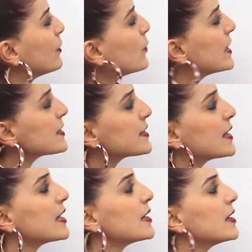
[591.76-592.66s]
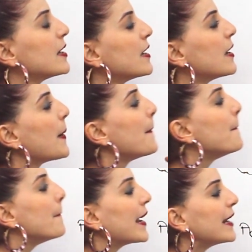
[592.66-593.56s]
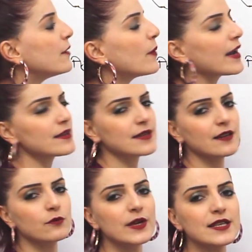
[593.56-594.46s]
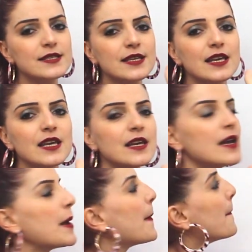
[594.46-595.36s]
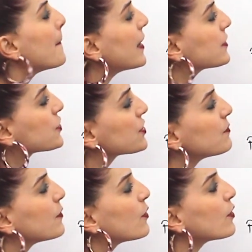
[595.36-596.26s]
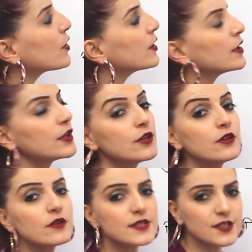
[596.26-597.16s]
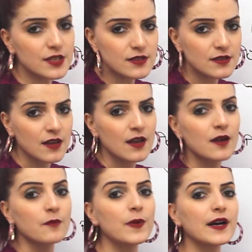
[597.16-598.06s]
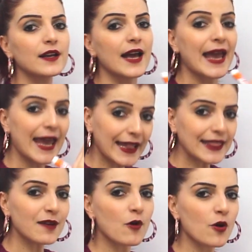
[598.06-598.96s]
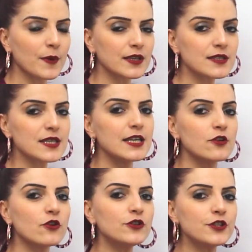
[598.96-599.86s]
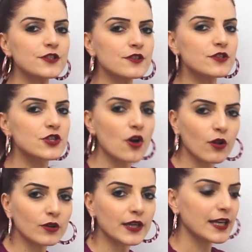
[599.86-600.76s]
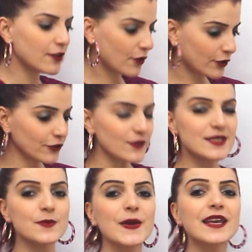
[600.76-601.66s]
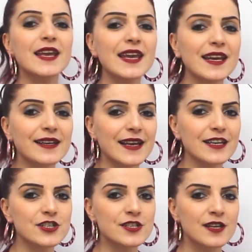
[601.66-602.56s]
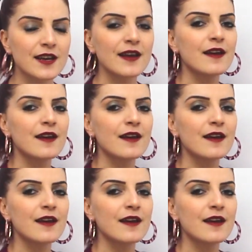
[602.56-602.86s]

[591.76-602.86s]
we see many ways and we see much more usages, but at the moment, in order to talk, in order to speak English